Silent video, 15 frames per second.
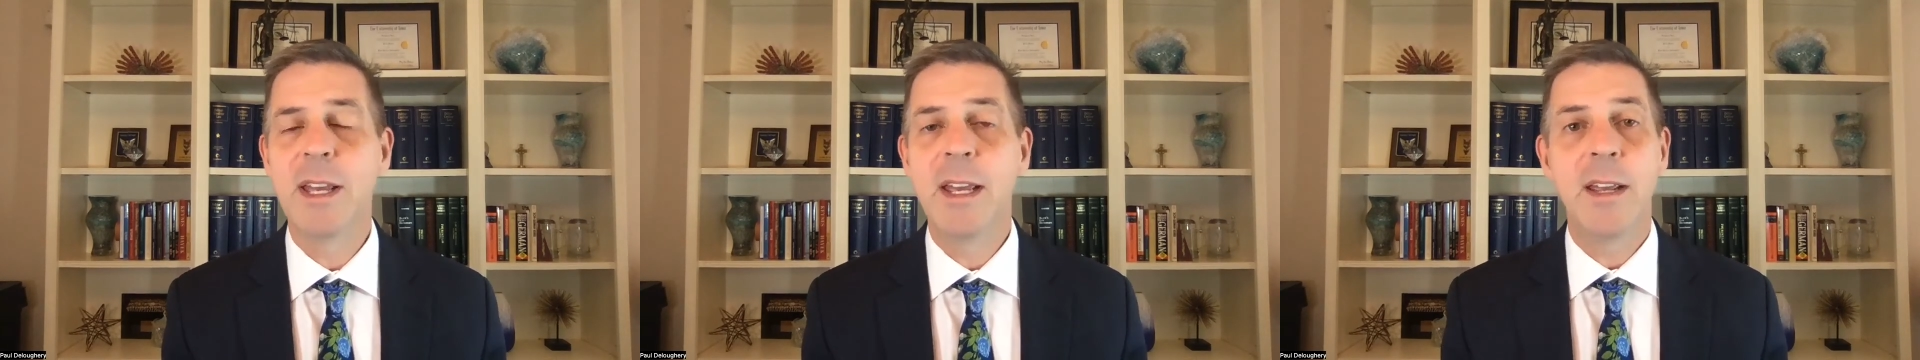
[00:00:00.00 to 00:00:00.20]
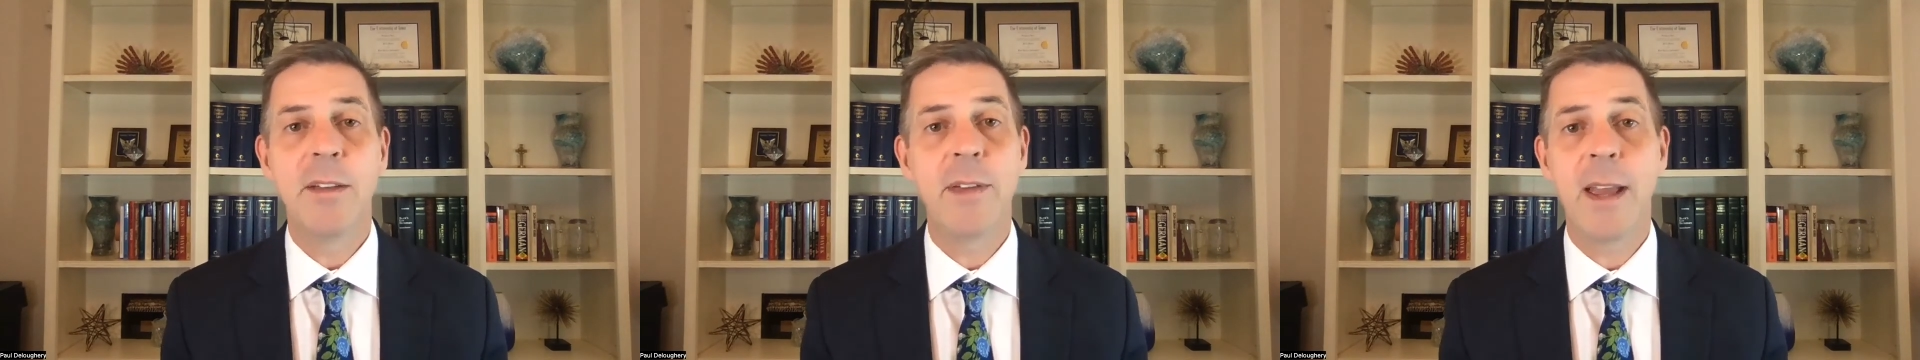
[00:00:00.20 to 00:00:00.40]

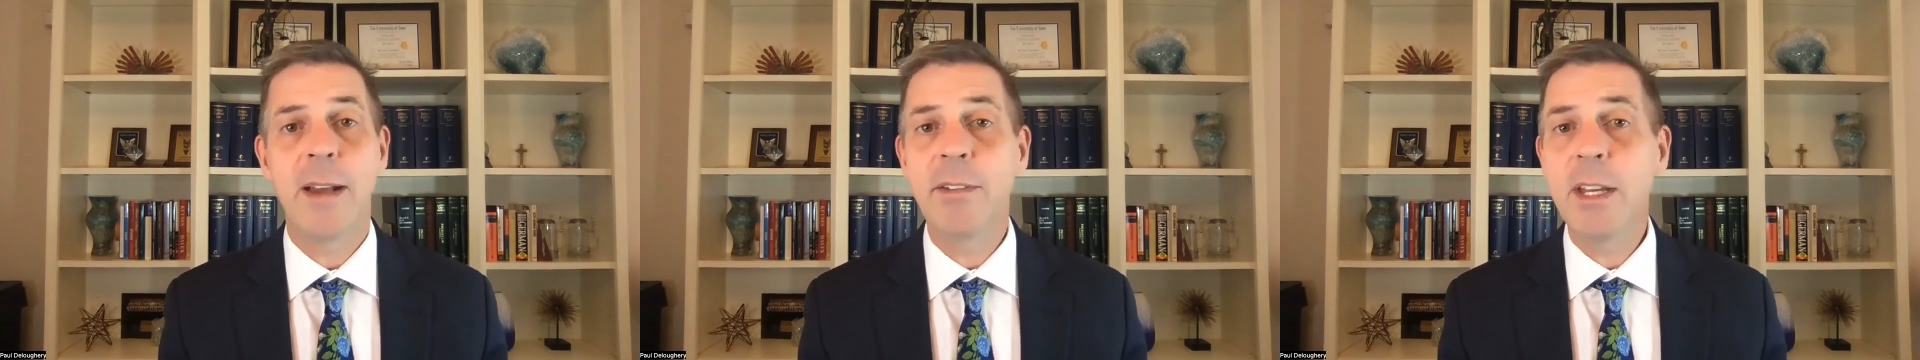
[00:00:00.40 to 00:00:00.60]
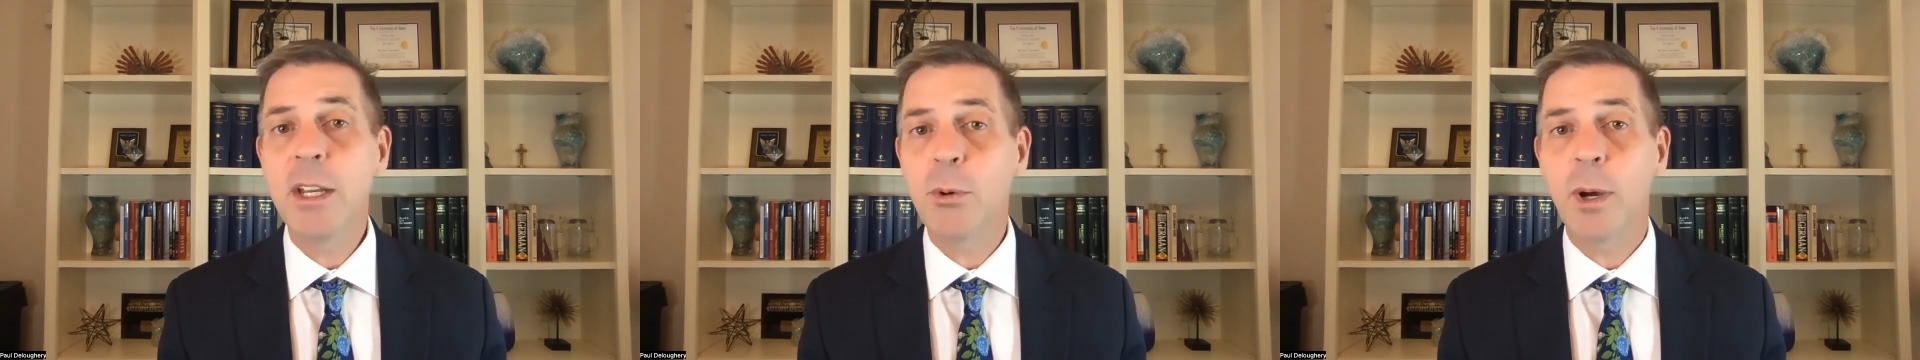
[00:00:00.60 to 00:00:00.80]
If you have
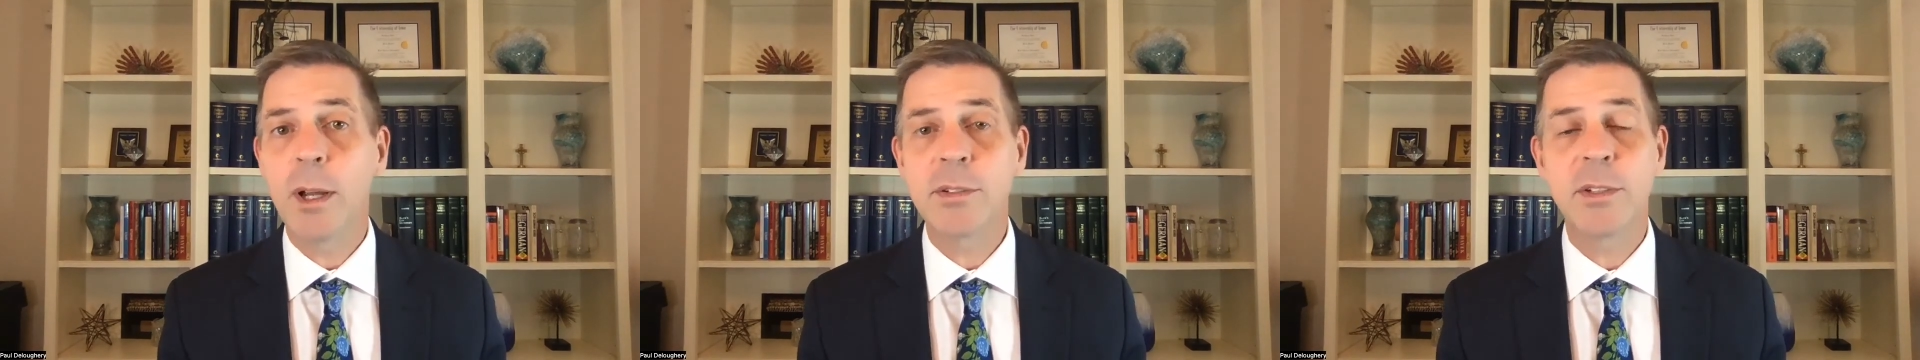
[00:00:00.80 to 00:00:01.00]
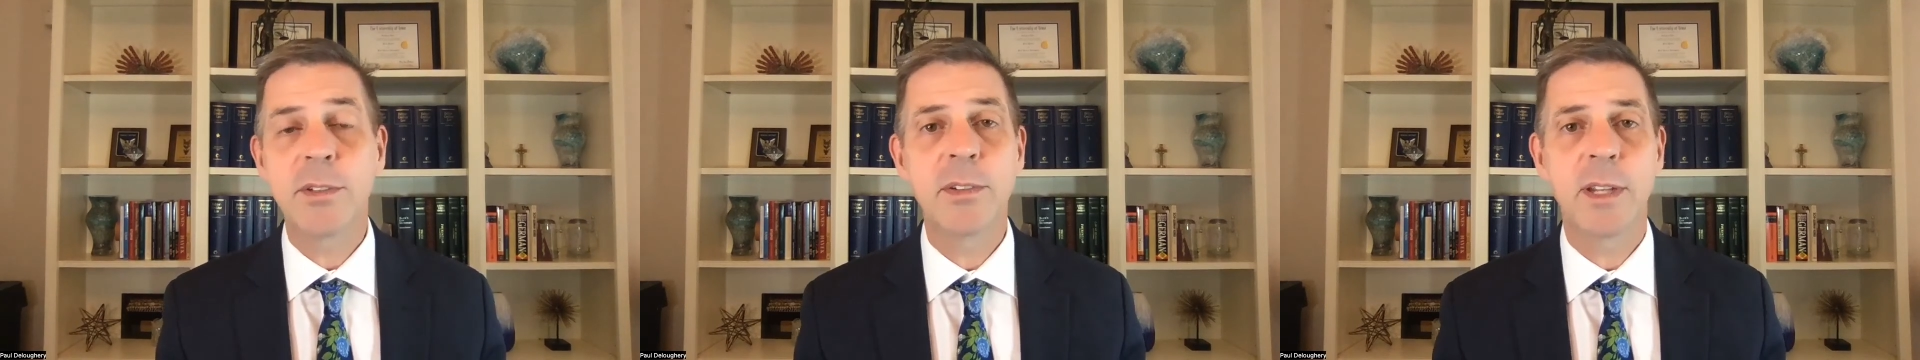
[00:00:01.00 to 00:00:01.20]
any
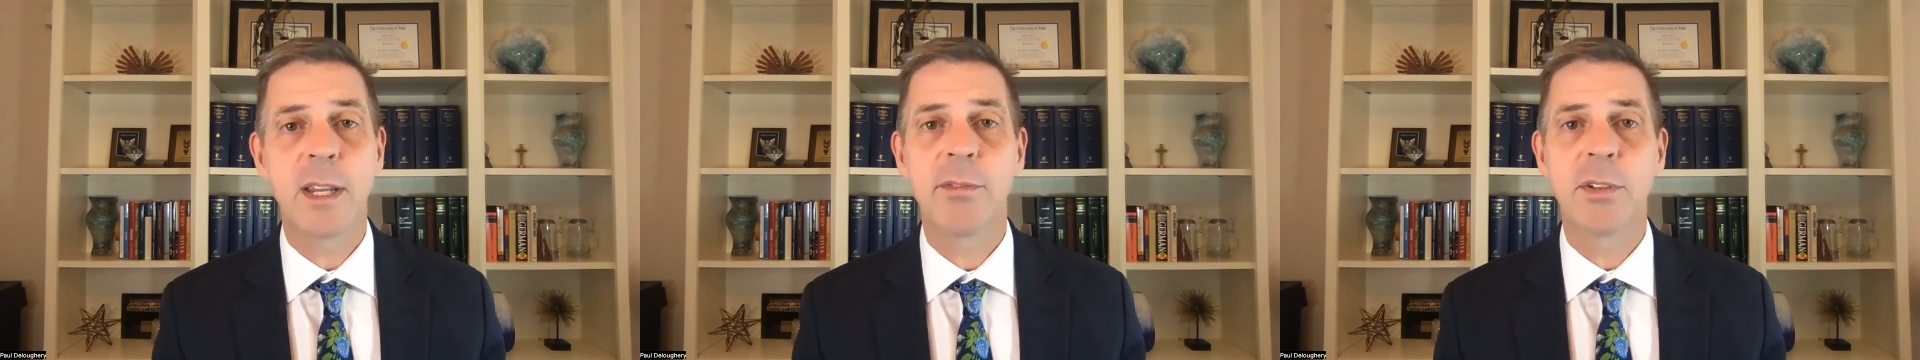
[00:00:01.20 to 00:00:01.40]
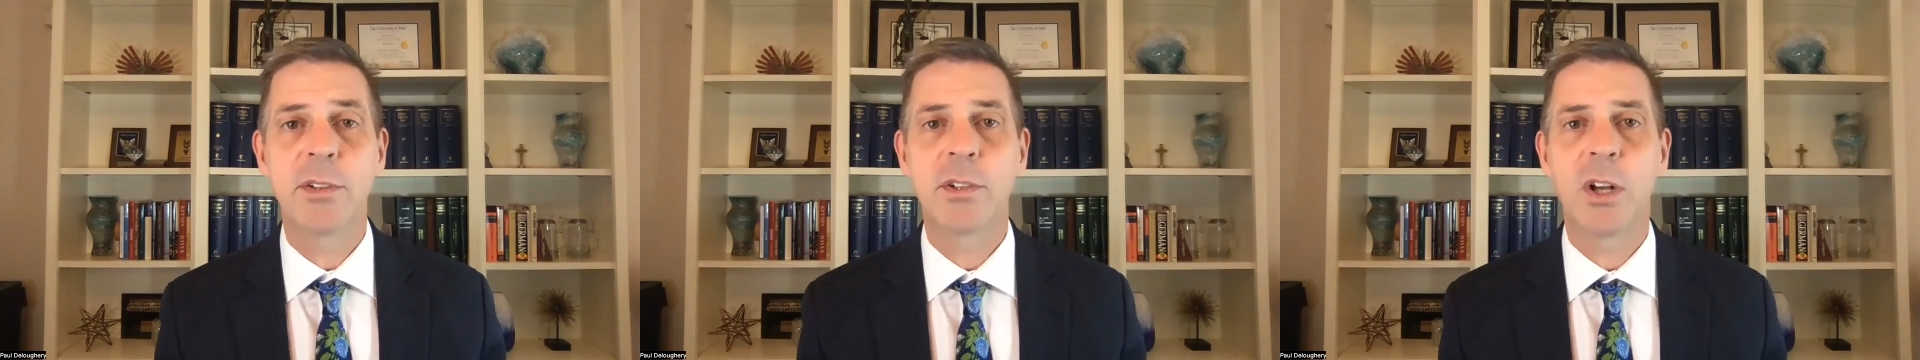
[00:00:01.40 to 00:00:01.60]
questions,
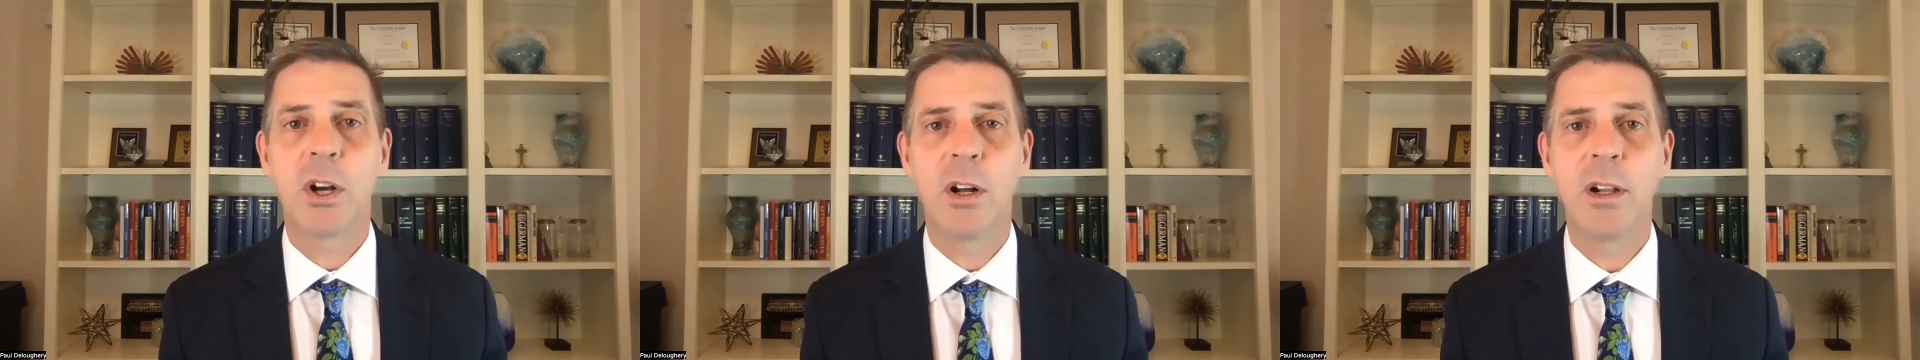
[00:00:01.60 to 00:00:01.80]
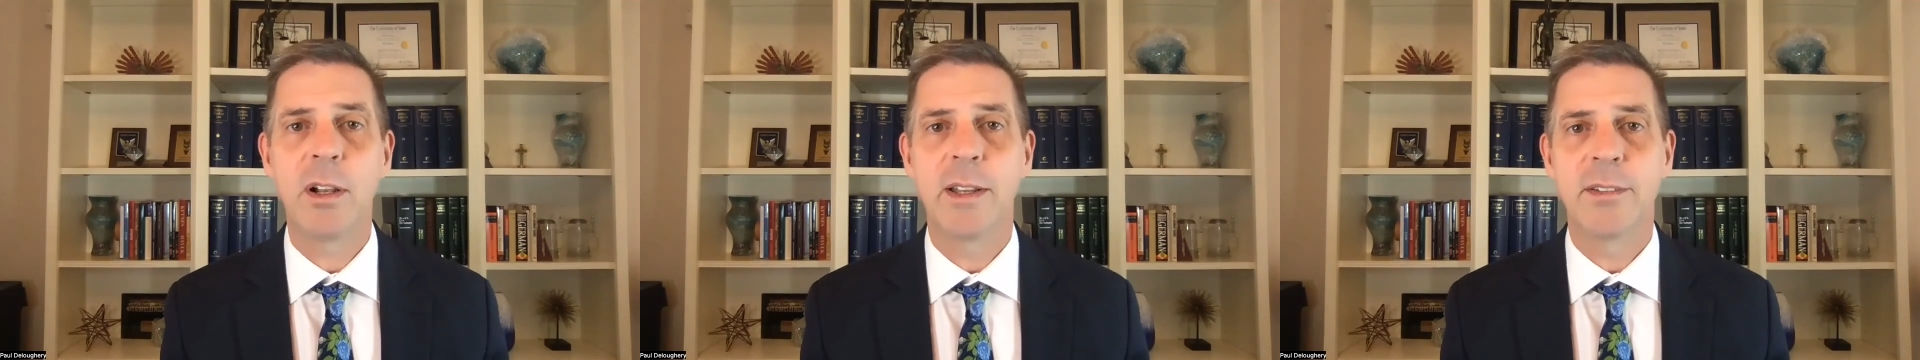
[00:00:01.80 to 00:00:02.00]
give us a
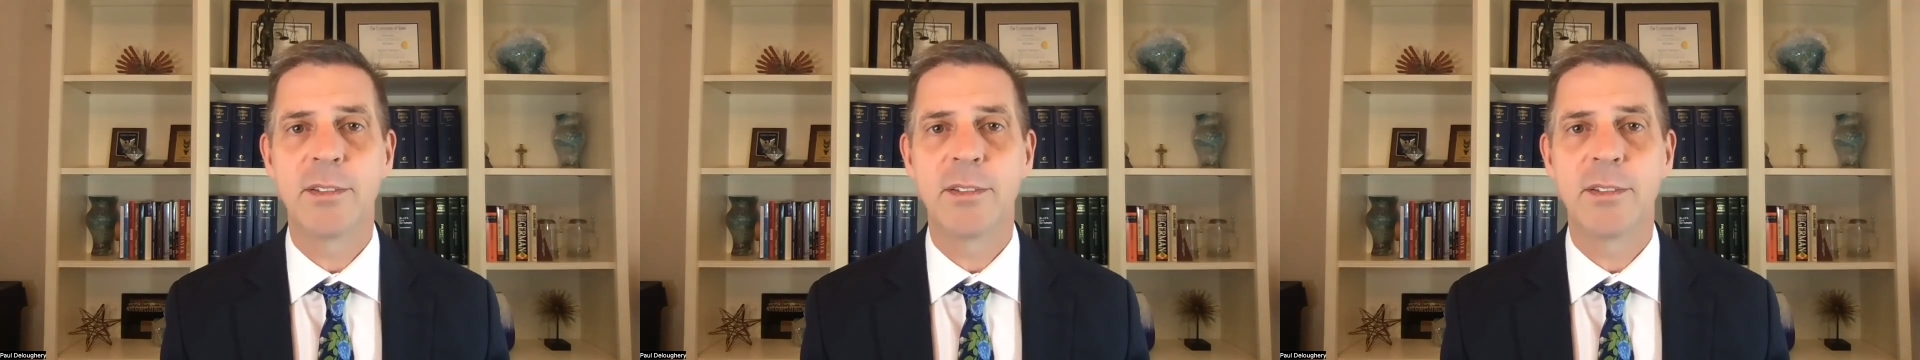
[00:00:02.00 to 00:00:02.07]
call at